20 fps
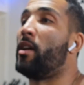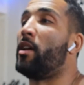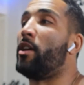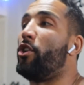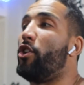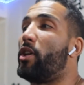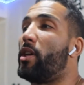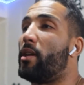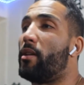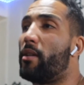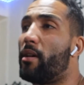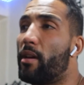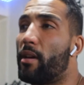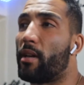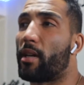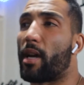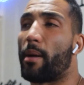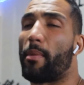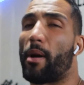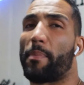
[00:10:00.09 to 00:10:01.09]
You can
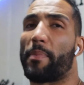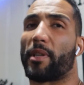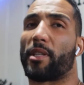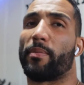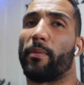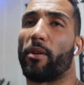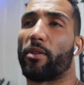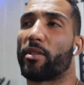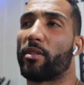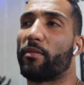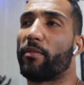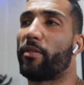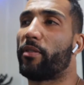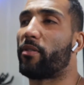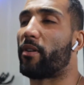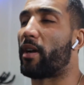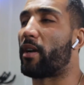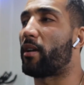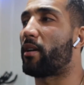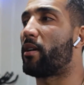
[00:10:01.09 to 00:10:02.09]
come up explosive,
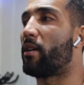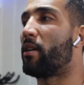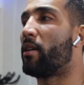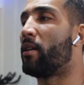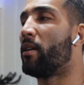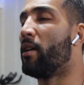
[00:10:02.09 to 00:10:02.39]
right?